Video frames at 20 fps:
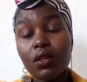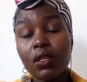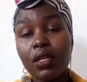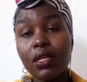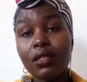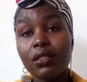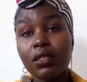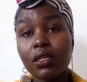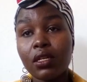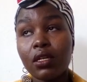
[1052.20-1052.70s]

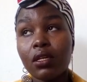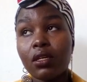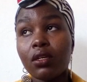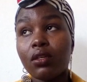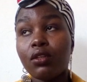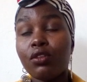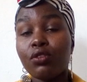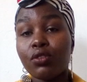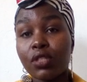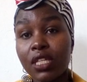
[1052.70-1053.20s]
let's say
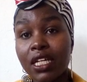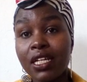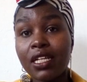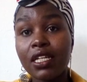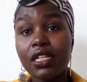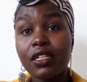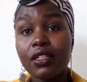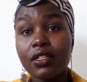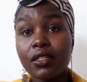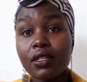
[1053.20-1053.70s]
you
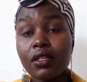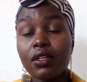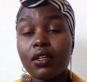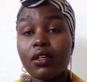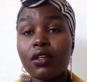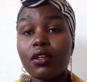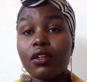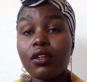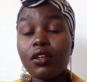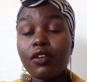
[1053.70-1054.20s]
studied,
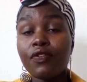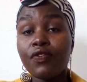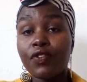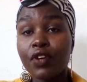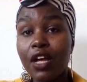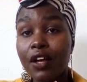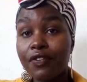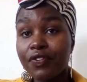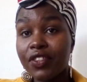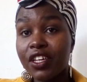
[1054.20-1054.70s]
if
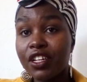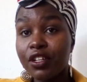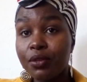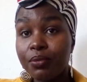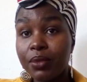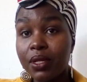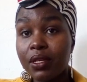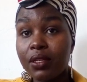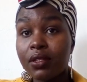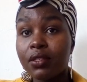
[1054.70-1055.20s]
you have 30
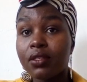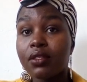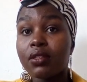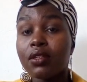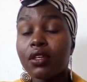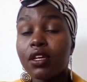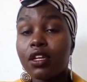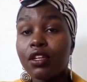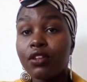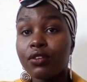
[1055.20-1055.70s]
minutes
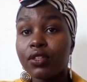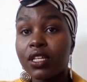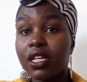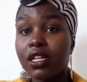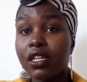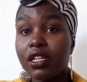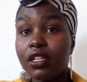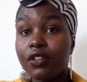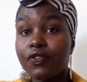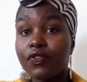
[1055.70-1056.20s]
and you
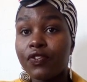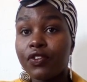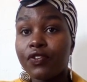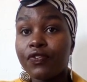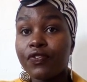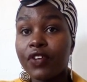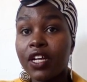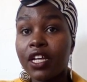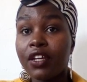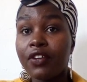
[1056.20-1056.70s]
studied for
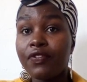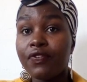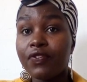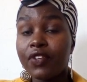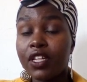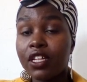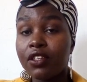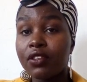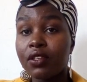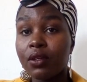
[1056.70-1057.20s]
5
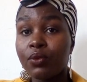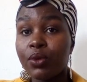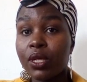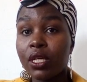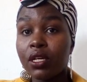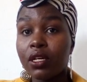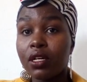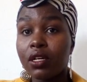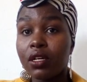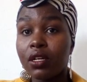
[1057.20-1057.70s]
days a
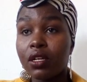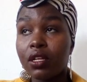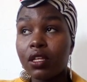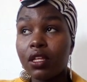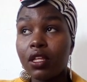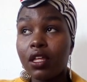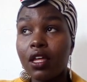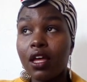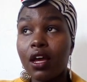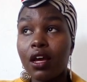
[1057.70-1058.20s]
week,
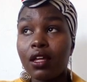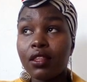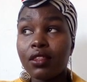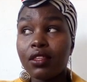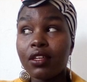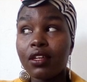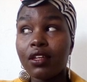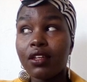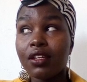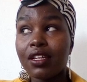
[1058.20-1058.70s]
and
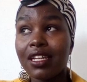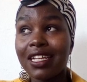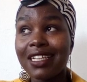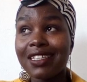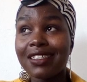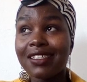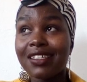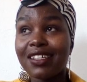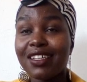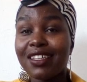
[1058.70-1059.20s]
then
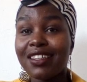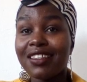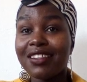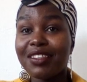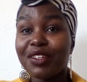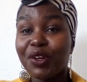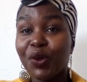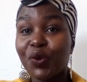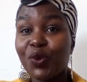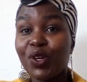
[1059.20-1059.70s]
let's say
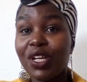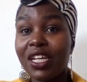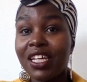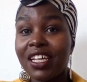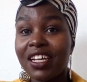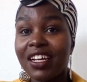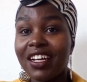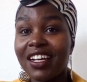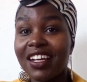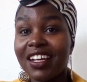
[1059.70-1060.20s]
the whole
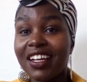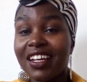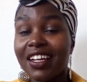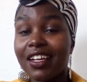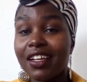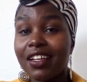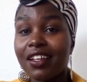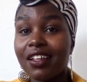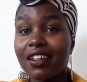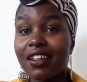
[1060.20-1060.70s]
year,
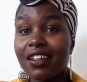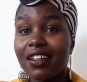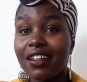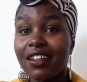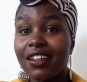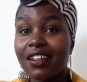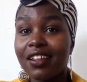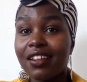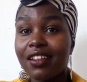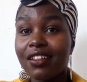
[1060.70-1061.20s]

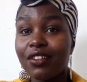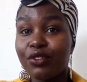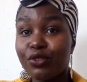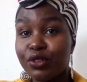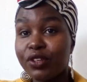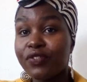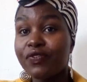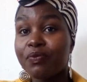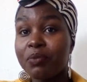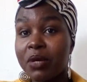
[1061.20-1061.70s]

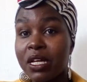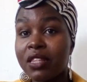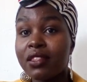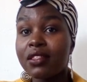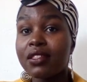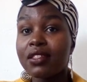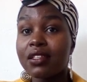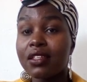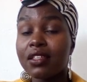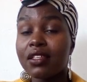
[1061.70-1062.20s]
12
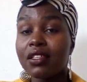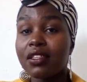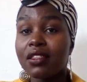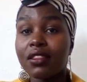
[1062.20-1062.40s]
months,